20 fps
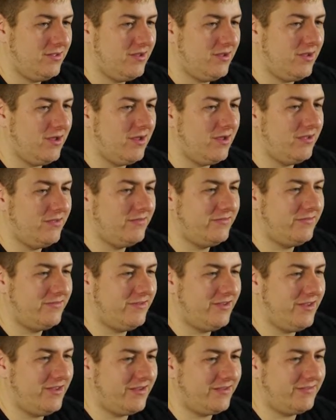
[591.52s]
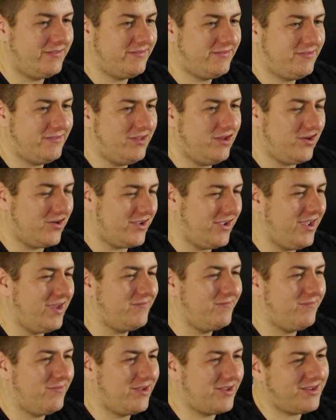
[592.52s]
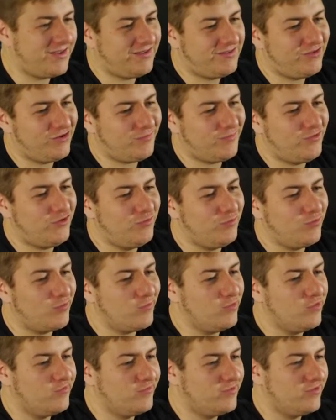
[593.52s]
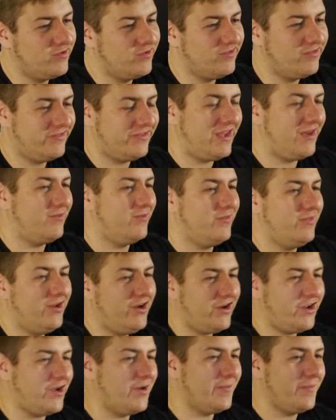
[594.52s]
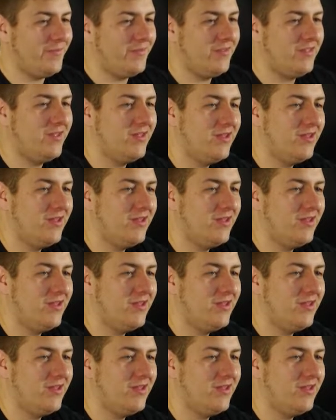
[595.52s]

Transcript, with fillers: Uh, six. Okay, I, I took me two more moves. Seven. There you go.